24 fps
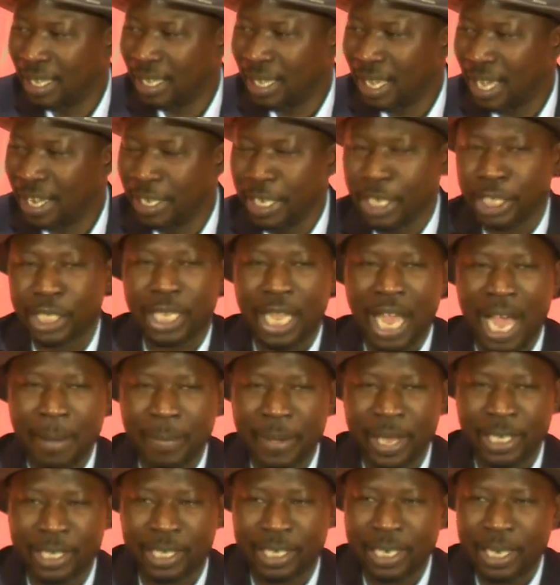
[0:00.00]
and these
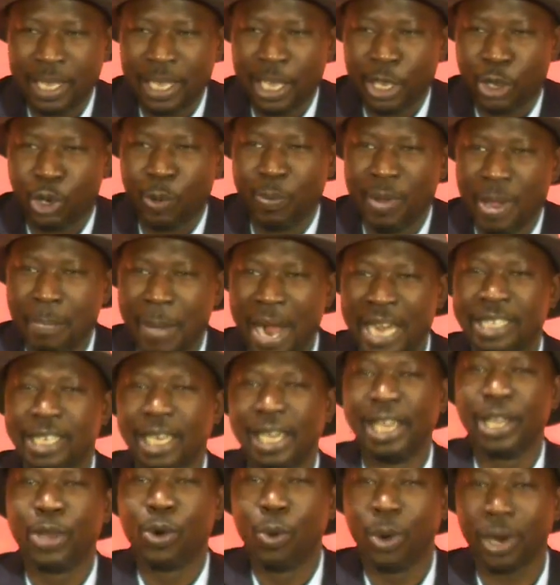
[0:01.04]
comments could be
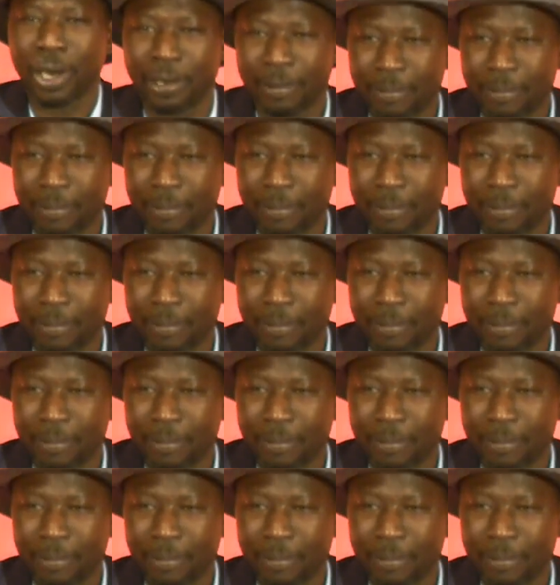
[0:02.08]
multilingual.